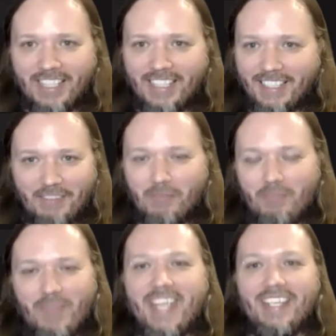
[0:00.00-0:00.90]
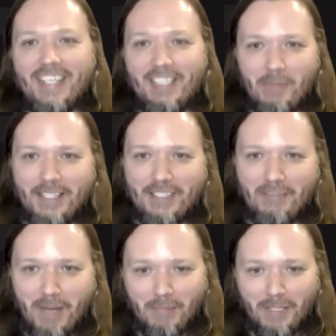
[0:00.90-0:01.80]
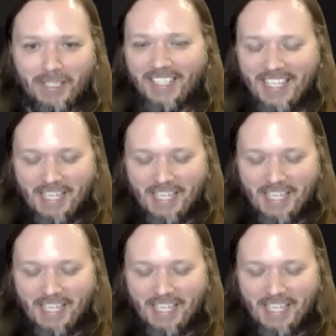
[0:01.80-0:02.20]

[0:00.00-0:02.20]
like 8 kilobytes of memory.